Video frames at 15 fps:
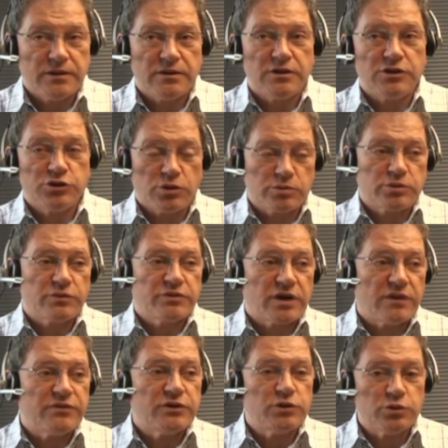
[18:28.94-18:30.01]
in terms of
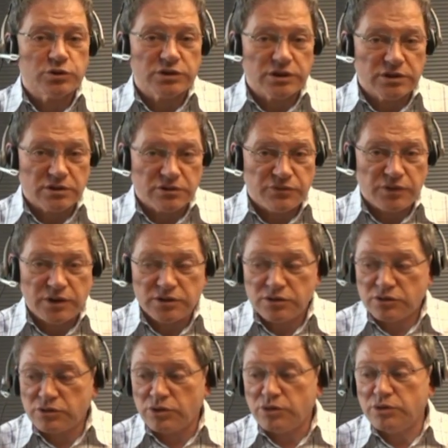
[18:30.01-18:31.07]
graphic user interface.
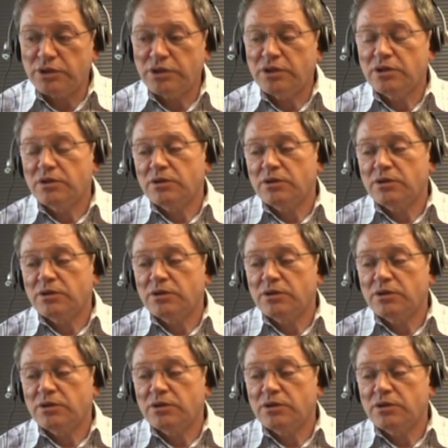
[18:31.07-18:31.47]
So